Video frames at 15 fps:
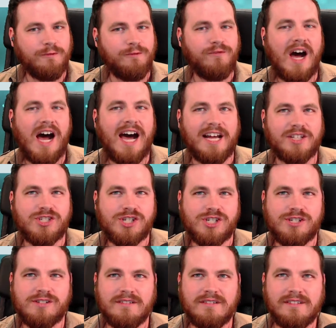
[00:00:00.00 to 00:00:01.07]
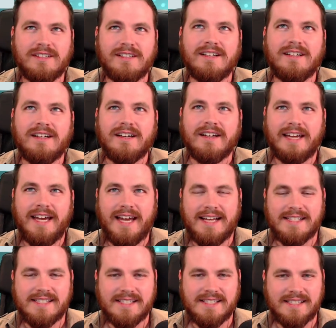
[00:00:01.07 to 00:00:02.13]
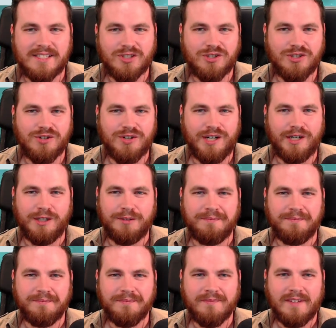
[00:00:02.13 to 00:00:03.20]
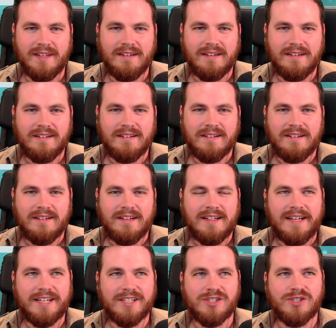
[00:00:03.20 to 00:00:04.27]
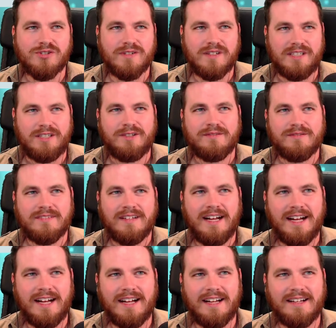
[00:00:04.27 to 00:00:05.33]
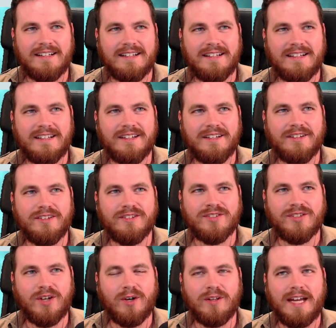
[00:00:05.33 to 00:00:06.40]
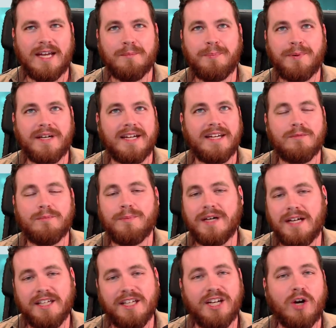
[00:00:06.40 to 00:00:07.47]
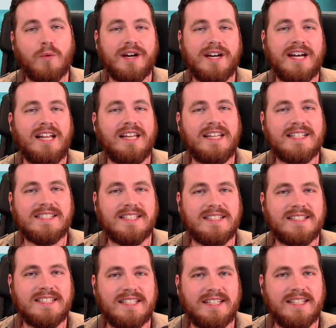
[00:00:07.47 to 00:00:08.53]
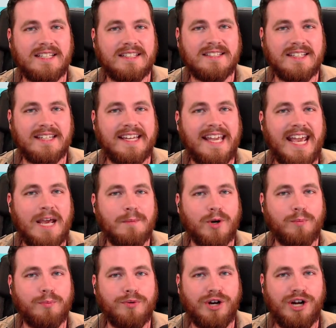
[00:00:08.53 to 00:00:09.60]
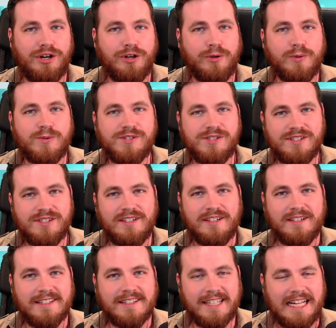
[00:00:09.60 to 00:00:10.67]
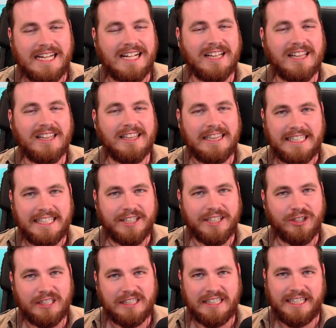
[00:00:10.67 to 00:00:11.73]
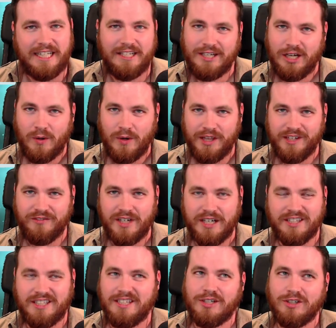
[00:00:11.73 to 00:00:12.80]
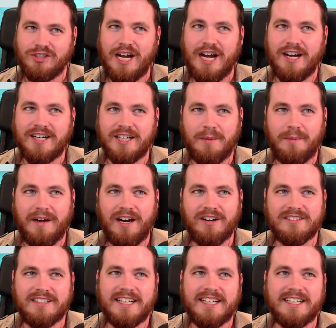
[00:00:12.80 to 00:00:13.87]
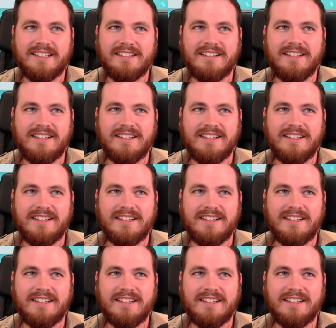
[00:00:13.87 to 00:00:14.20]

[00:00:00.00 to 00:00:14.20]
Foch. Yes, it's true. It's true. So like, but you know, we're gonna listen to gamer bros. They clearly know what the fuck that they're talking about, right?